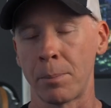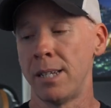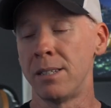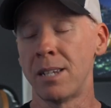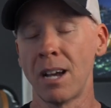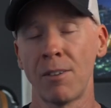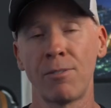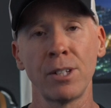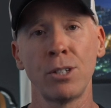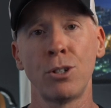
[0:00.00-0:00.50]
And
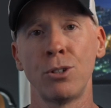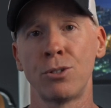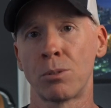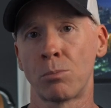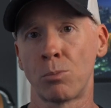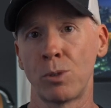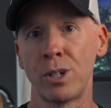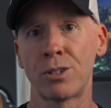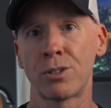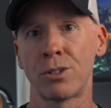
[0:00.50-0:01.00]
definitely do
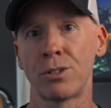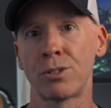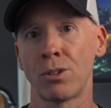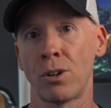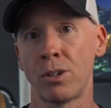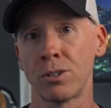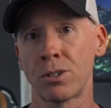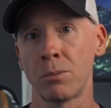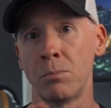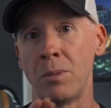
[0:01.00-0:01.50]
some research
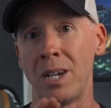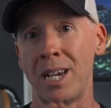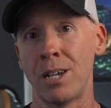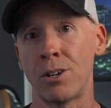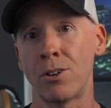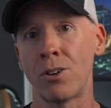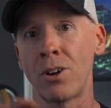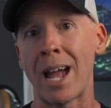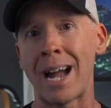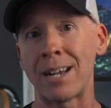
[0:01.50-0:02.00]
on some
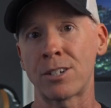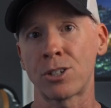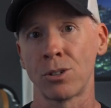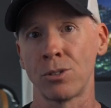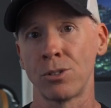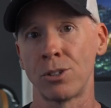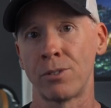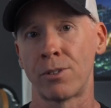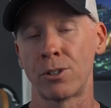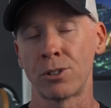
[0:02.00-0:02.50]

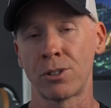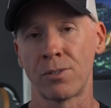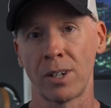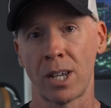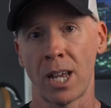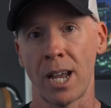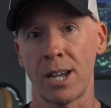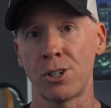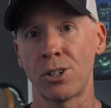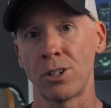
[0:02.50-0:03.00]
international
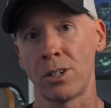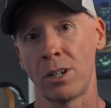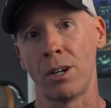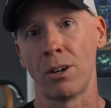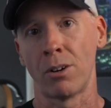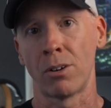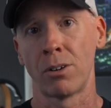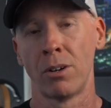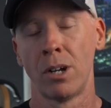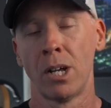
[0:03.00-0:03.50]
diversification
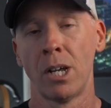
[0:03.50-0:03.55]
here.